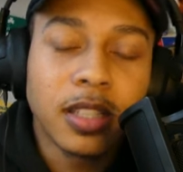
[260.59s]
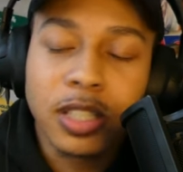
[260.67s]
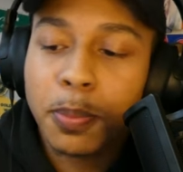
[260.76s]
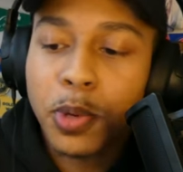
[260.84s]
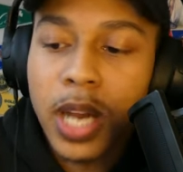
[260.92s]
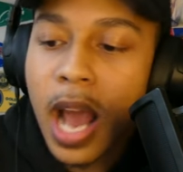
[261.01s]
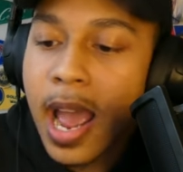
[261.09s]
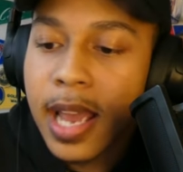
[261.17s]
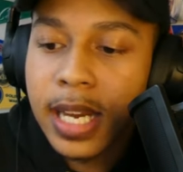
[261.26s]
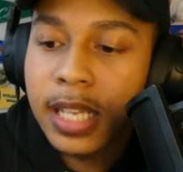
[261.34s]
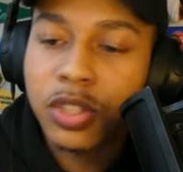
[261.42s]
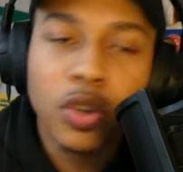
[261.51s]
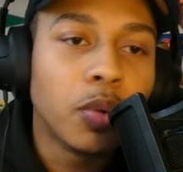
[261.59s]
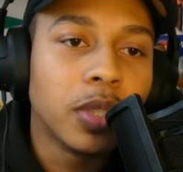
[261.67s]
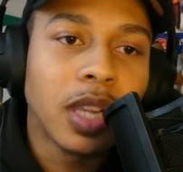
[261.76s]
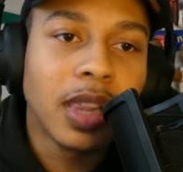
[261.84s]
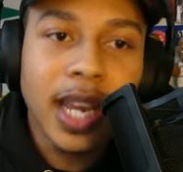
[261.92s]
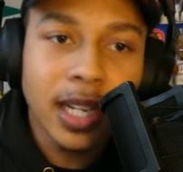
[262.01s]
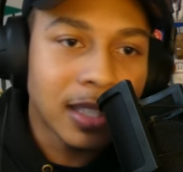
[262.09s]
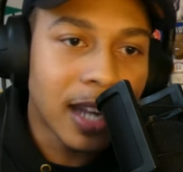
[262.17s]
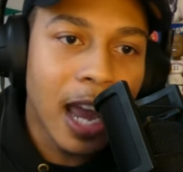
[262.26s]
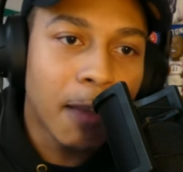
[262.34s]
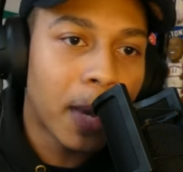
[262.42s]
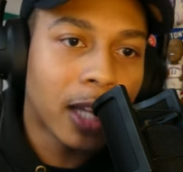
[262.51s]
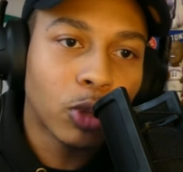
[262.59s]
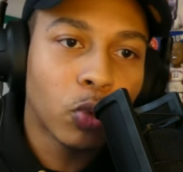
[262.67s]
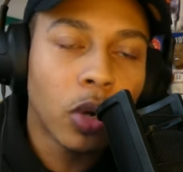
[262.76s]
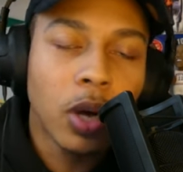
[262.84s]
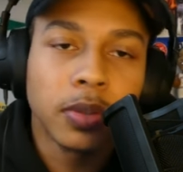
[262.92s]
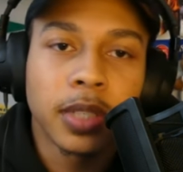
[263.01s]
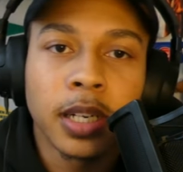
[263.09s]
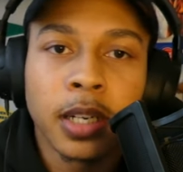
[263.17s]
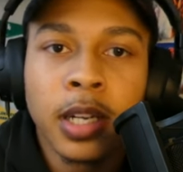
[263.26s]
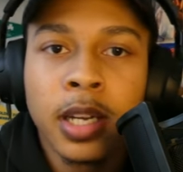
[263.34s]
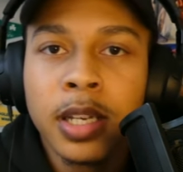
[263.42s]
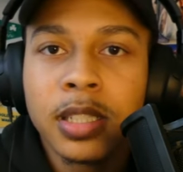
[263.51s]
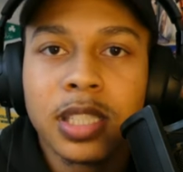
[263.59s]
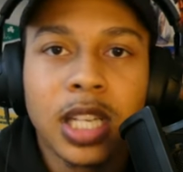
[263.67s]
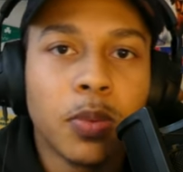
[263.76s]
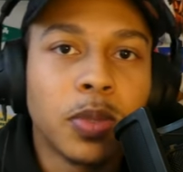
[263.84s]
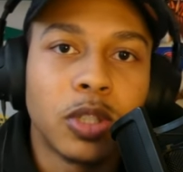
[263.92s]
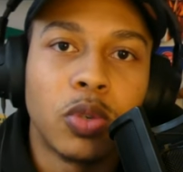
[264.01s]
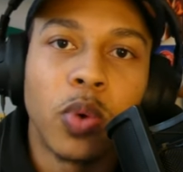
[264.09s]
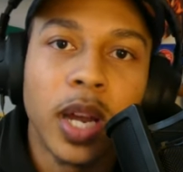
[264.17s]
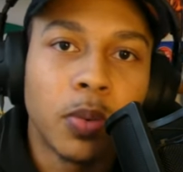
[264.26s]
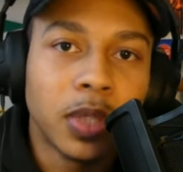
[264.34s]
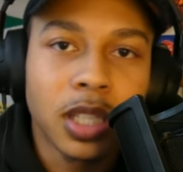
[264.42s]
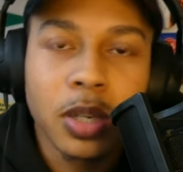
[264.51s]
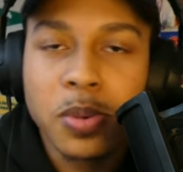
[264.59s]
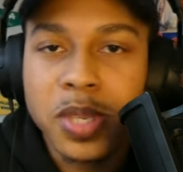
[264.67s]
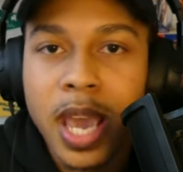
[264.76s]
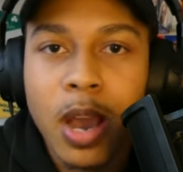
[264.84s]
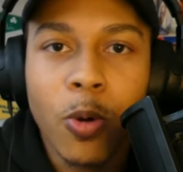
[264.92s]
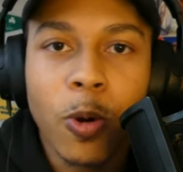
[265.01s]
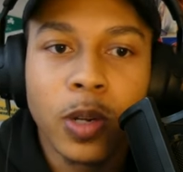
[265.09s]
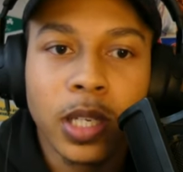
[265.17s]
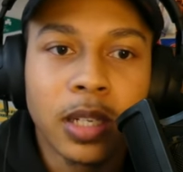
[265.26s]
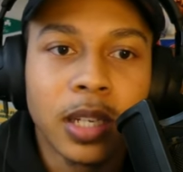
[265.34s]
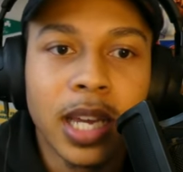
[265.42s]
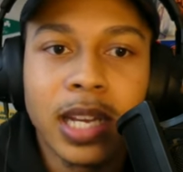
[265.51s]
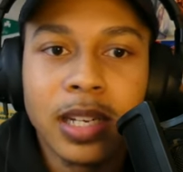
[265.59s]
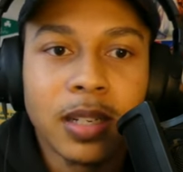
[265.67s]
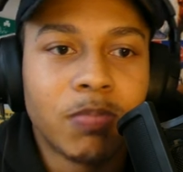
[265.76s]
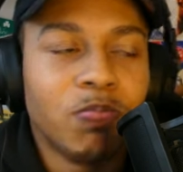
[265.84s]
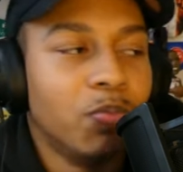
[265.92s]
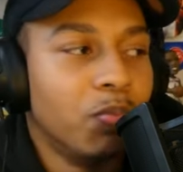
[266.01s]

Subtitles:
Sabrina Ionescu was the latest name I threw out there. She was great when she was at Oregon. And